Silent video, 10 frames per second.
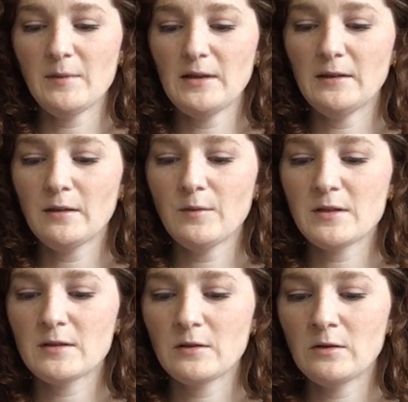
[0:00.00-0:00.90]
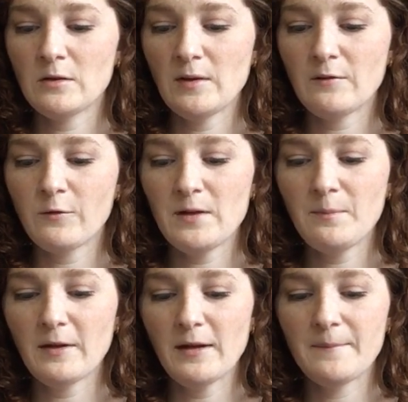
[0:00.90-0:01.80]
and Ender was doing free
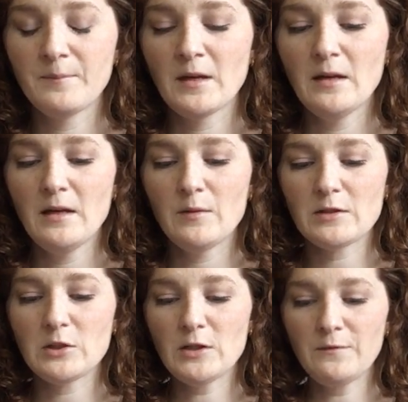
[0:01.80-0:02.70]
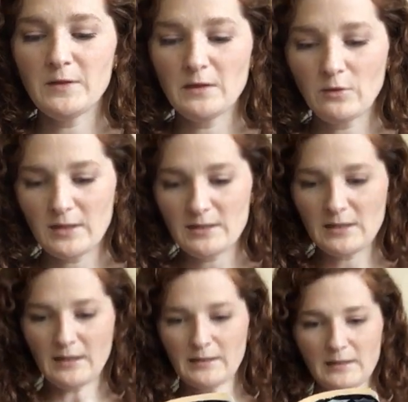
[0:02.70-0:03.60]
play. It was a shifting, crazy
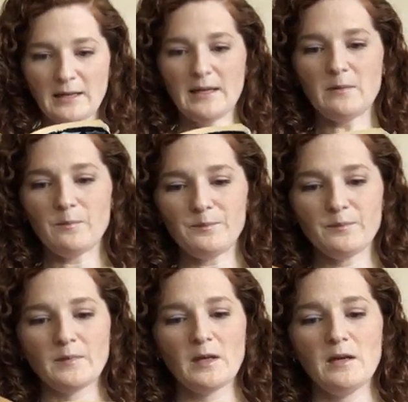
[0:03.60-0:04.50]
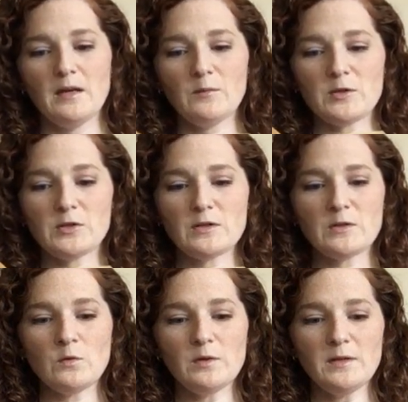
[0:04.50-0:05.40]
kind of game in which the
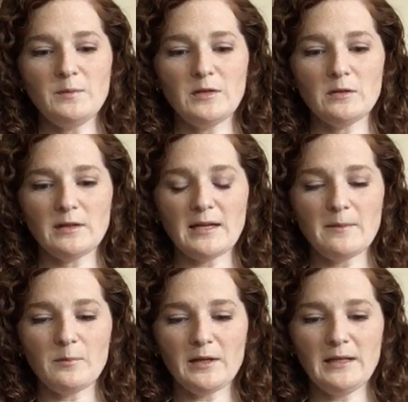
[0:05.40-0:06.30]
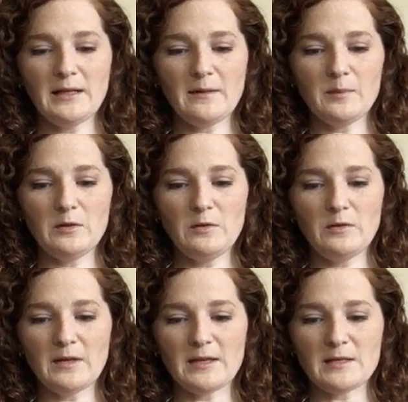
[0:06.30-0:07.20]
school computer kept bringing up new
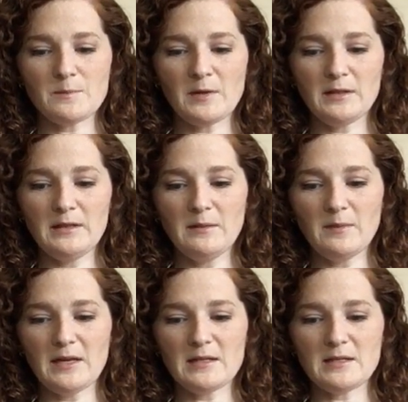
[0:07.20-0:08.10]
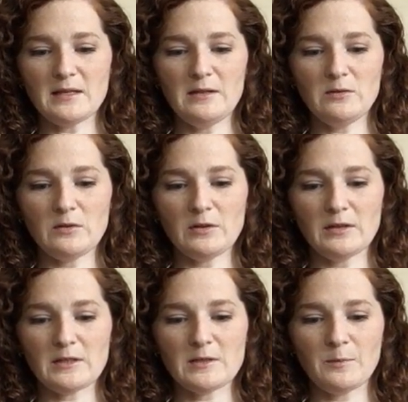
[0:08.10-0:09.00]
things, building a maze that you could
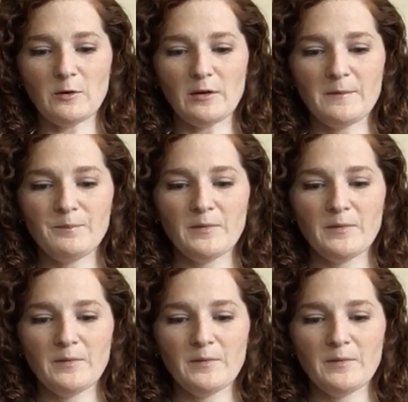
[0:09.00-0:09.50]
explore.